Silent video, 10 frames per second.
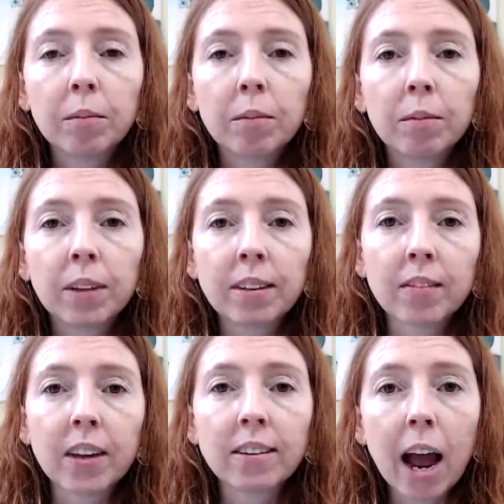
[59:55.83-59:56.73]
they said
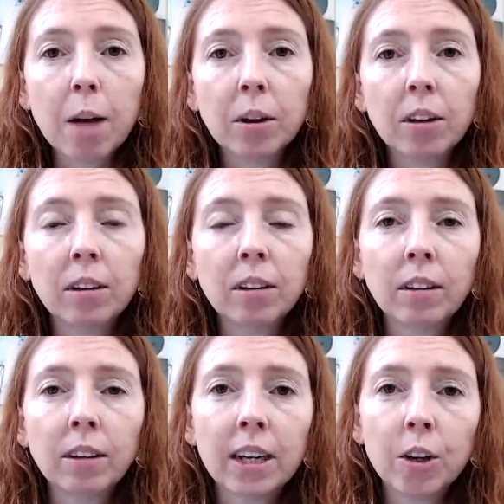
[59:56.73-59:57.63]
they dabble
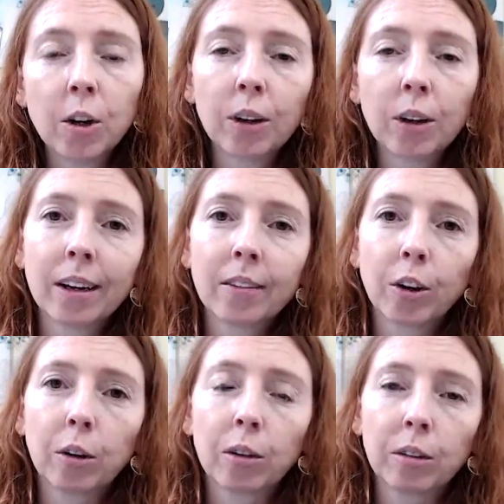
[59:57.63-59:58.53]
in yoga,
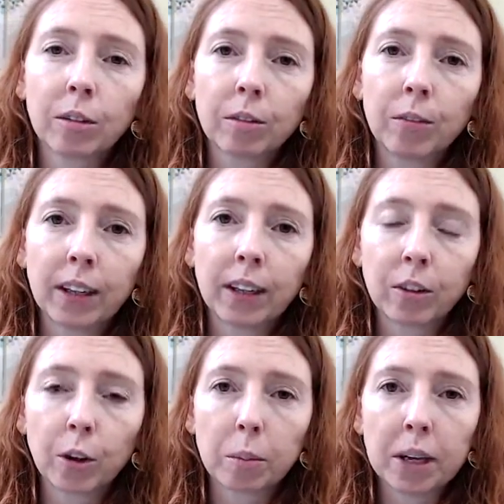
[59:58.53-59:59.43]
they feel like
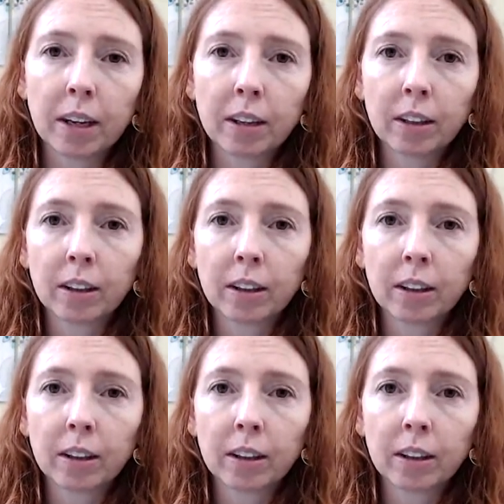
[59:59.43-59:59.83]
they're a beginner.